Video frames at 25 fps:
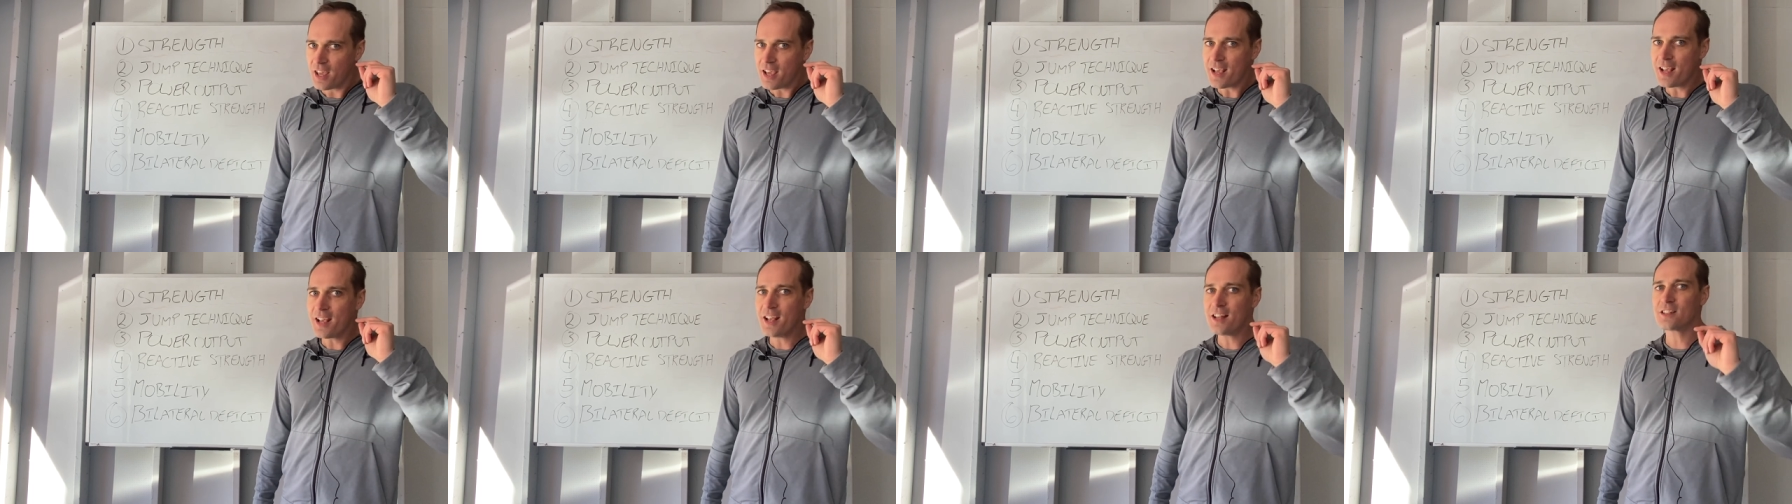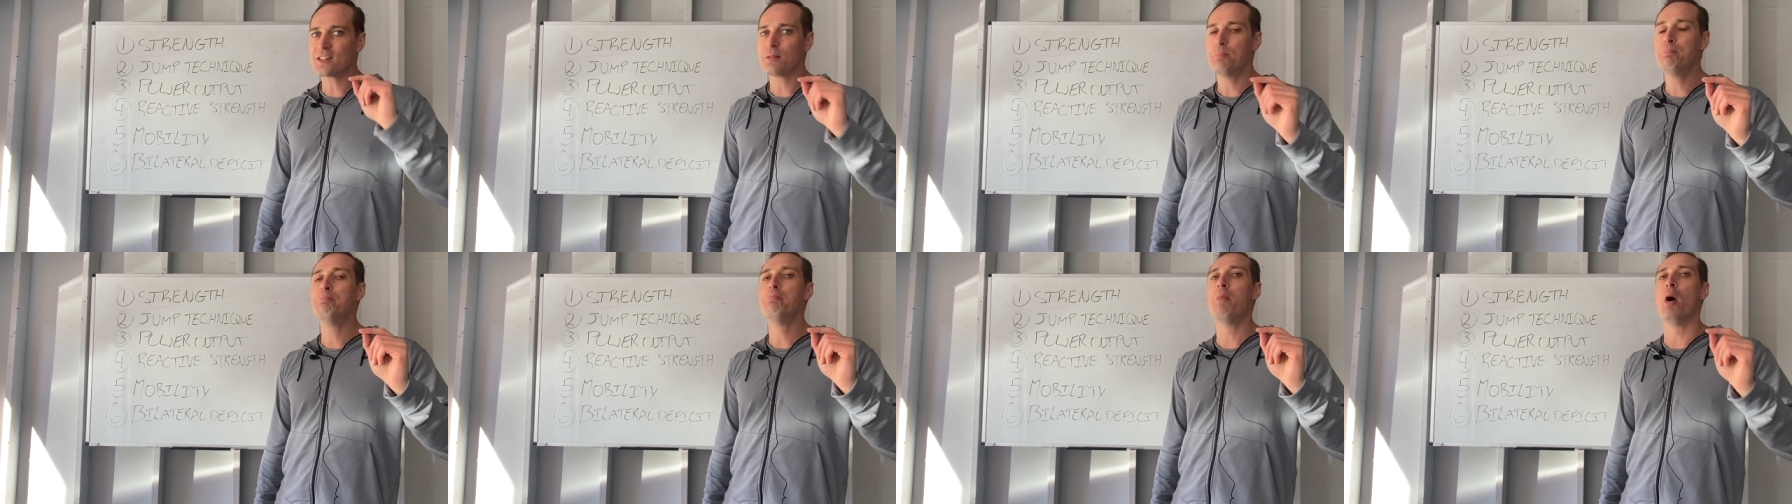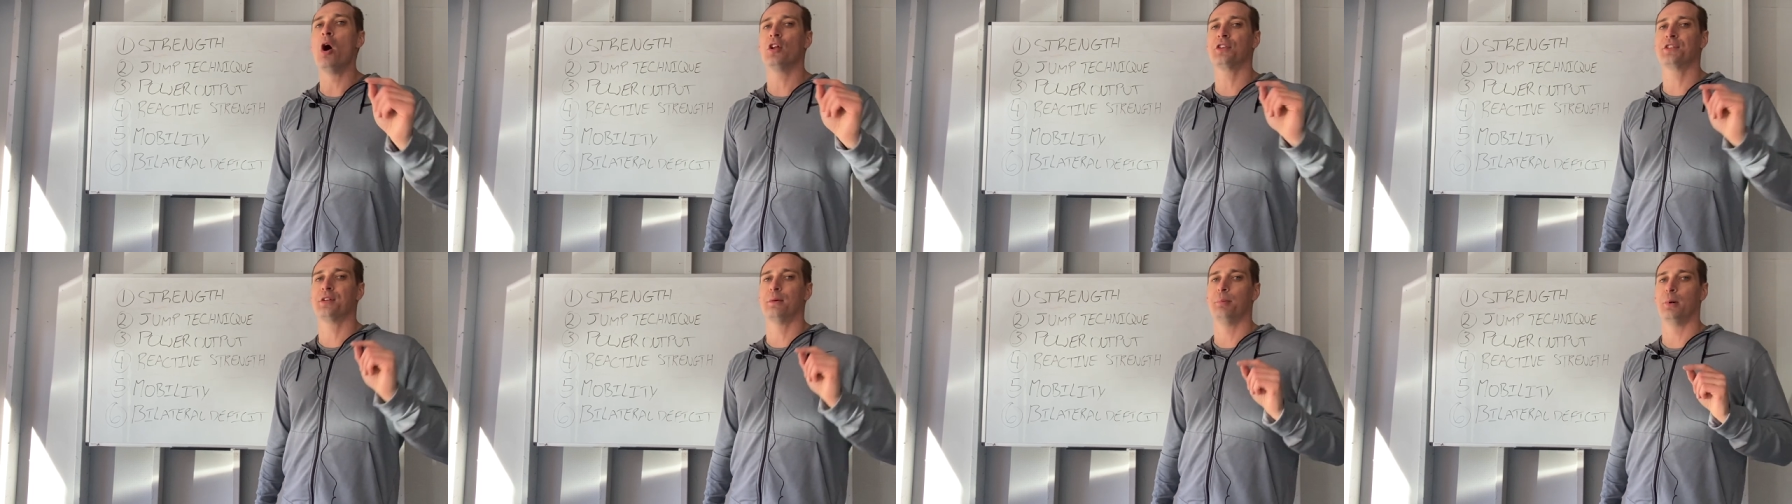It's
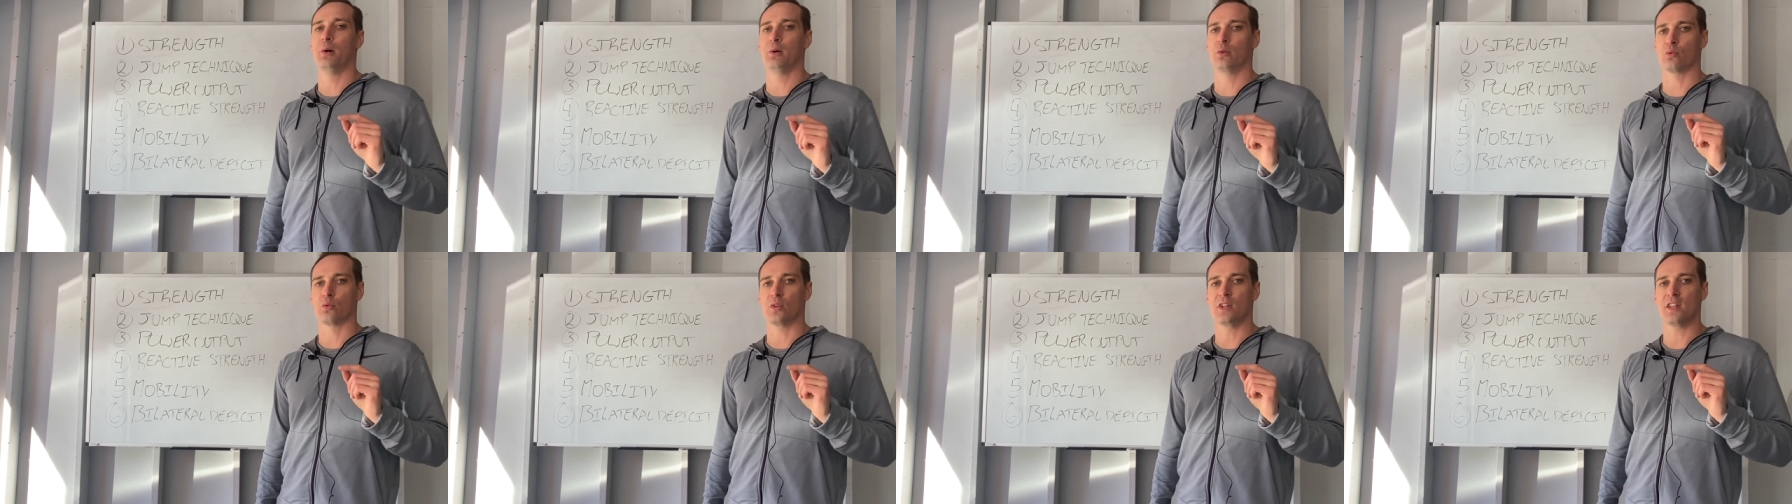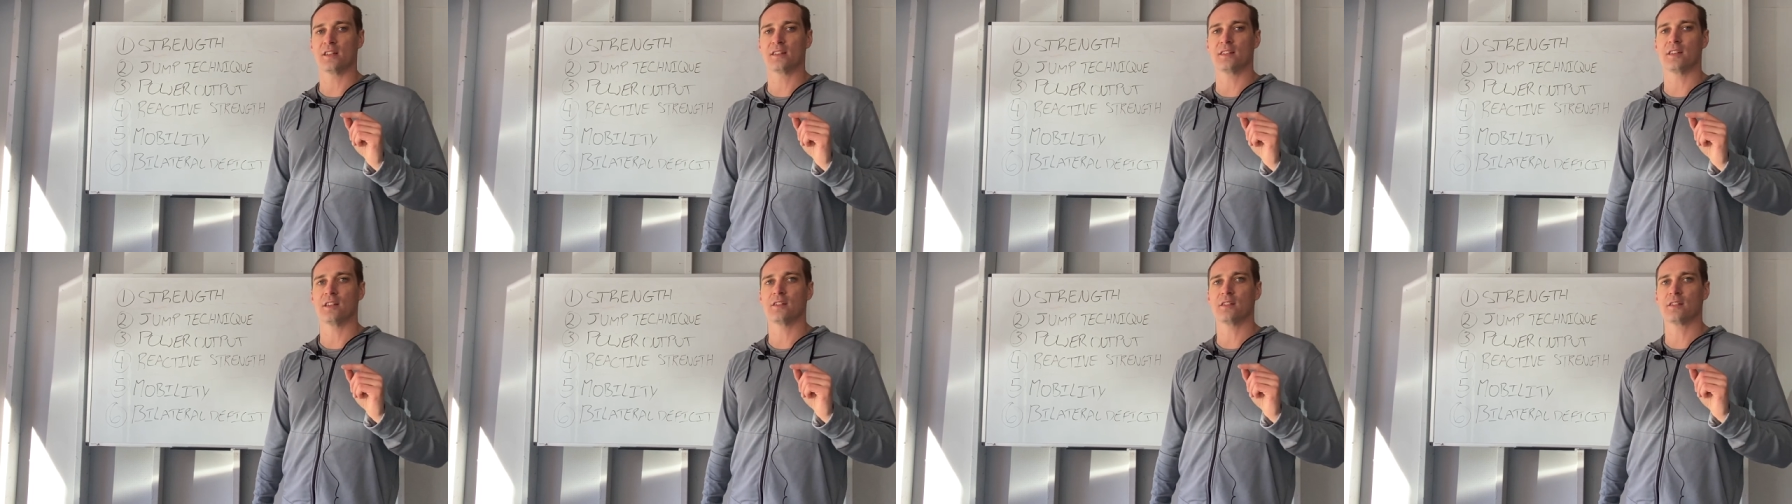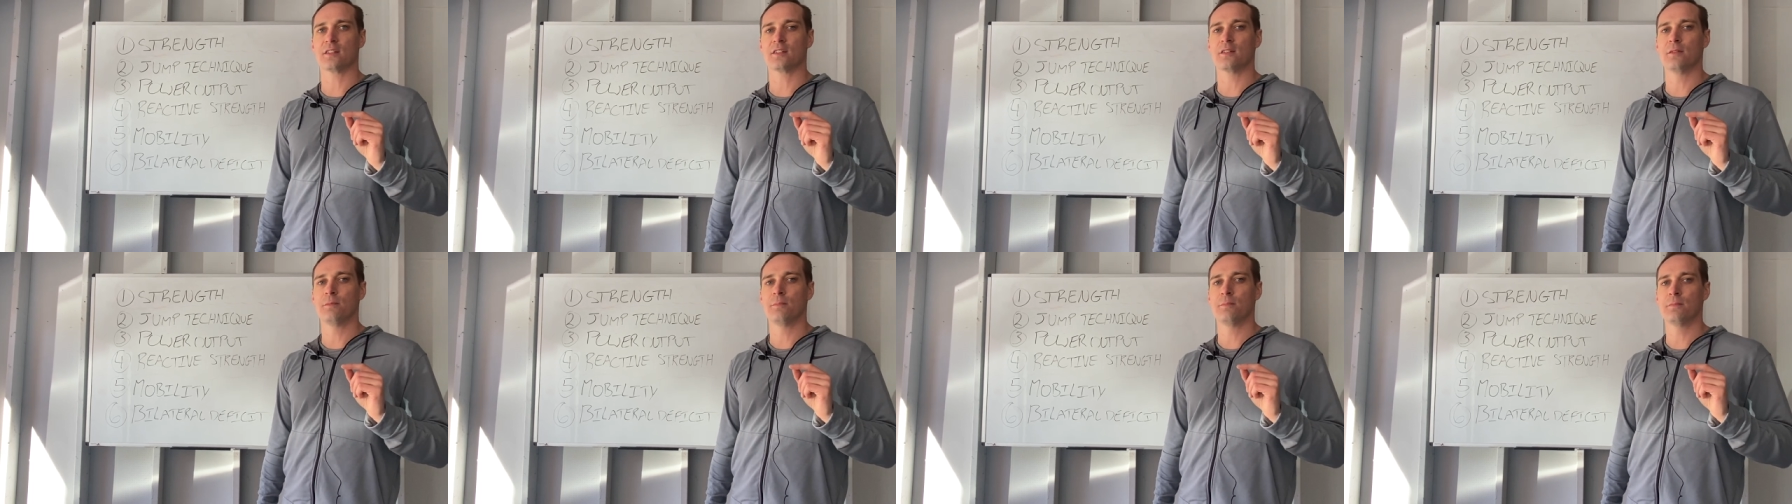multiple
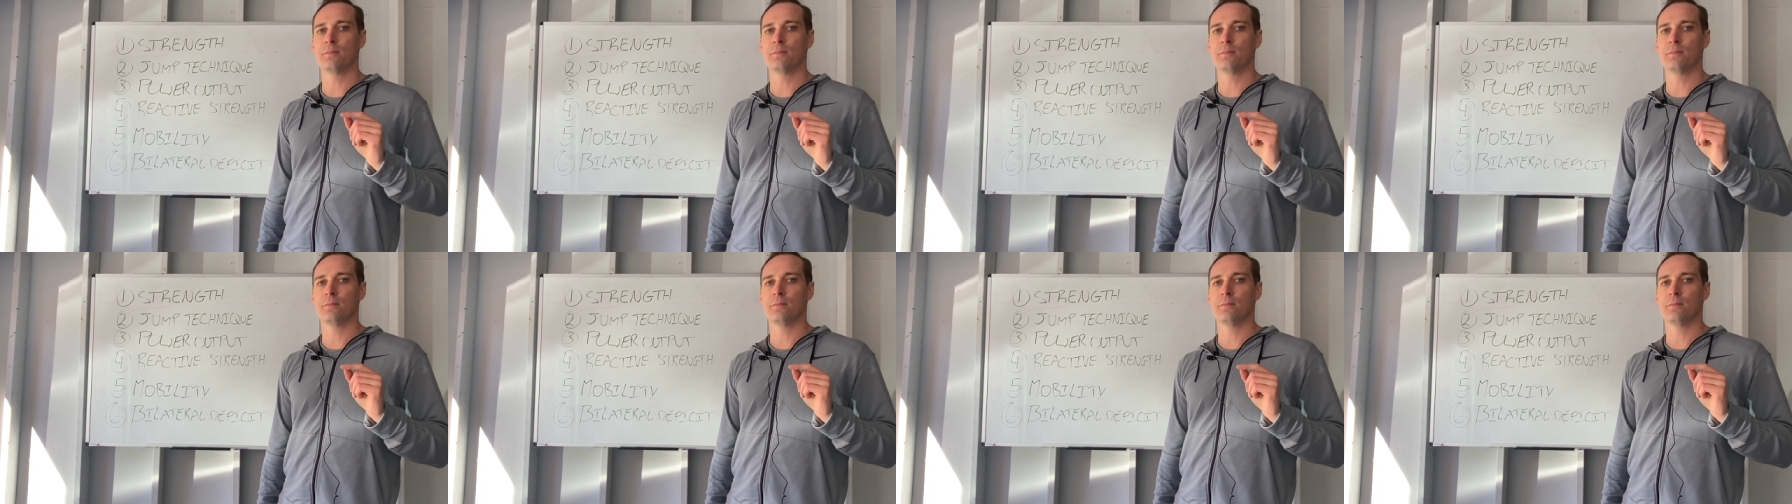reasons.